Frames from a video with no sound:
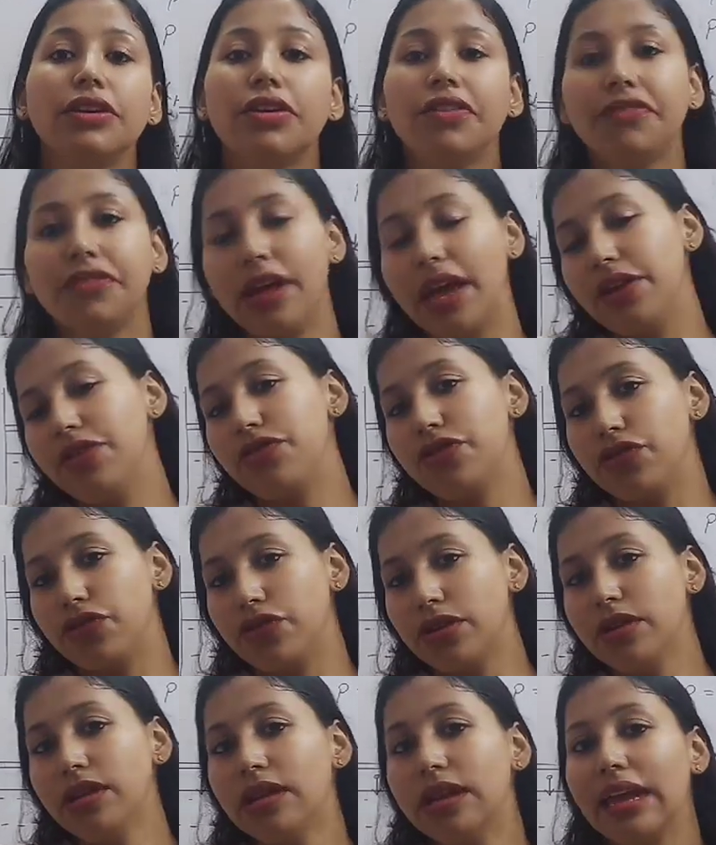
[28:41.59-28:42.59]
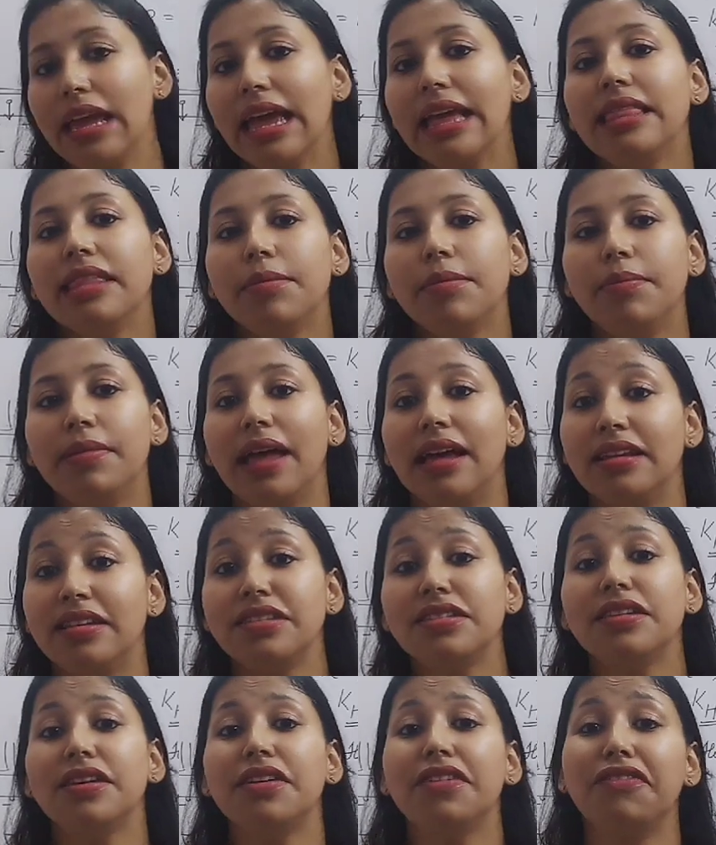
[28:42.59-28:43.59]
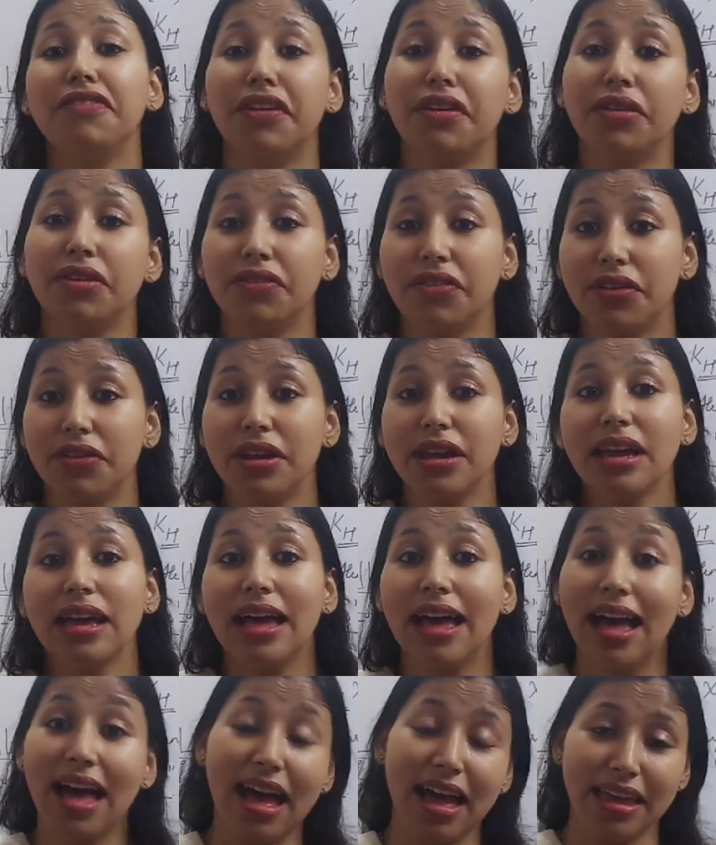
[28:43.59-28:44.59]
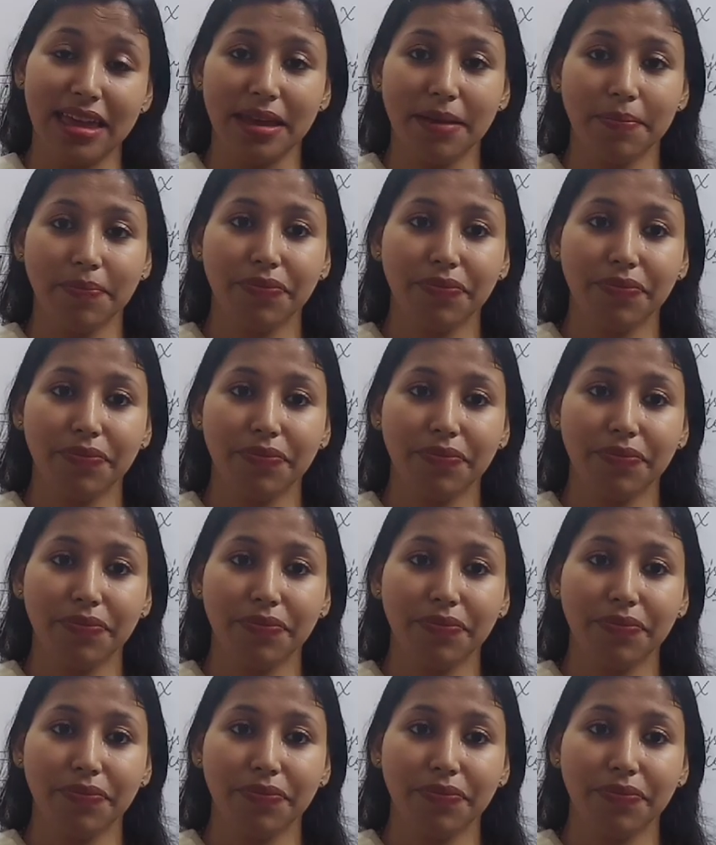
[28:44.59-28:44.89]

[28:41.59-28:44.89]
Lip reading: of nitrogen in the blood is very, very high.